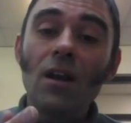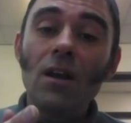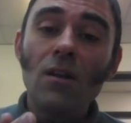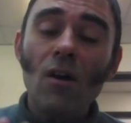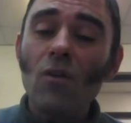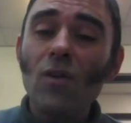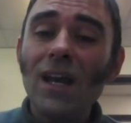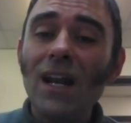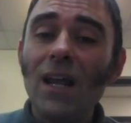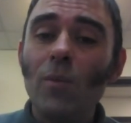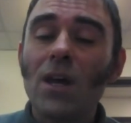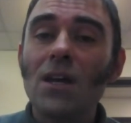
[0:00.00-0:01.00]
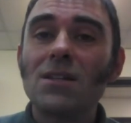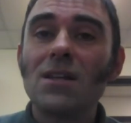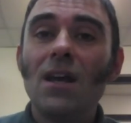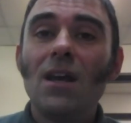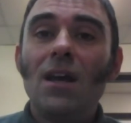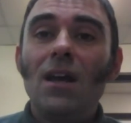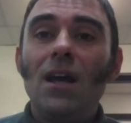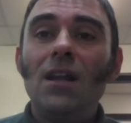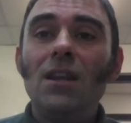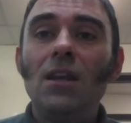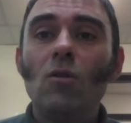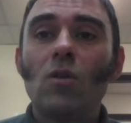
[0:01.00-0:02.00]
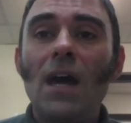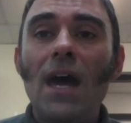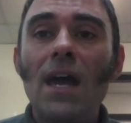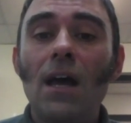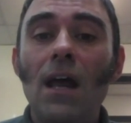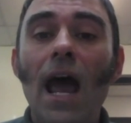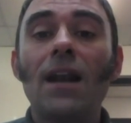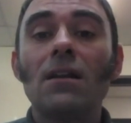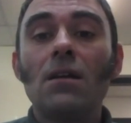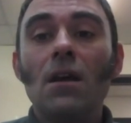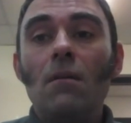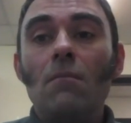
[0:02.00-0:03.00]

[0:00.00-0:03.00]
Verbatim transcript: not really, because in the UK and